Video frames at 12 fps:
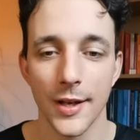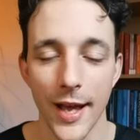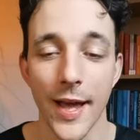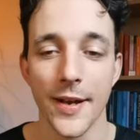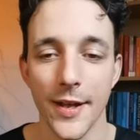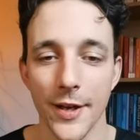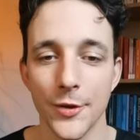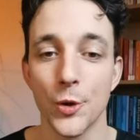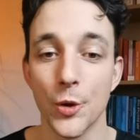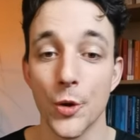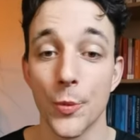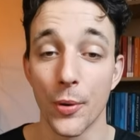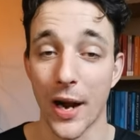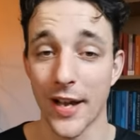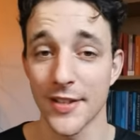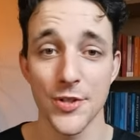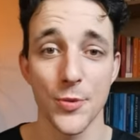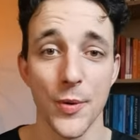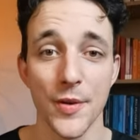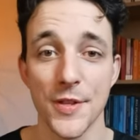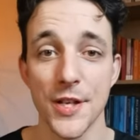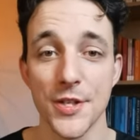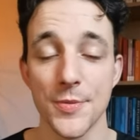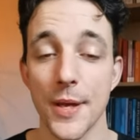And do you practice with
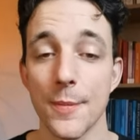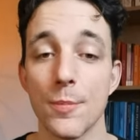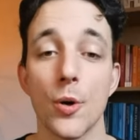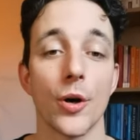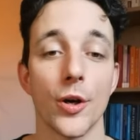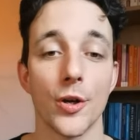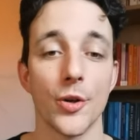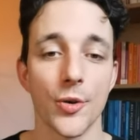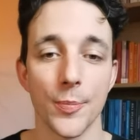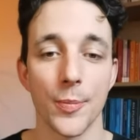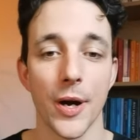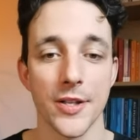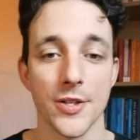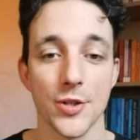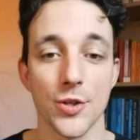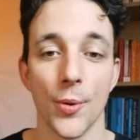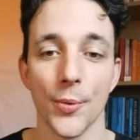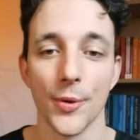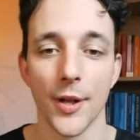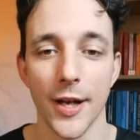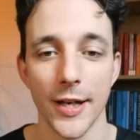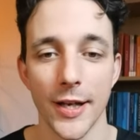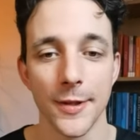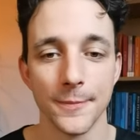these people or do you practice
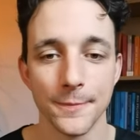online?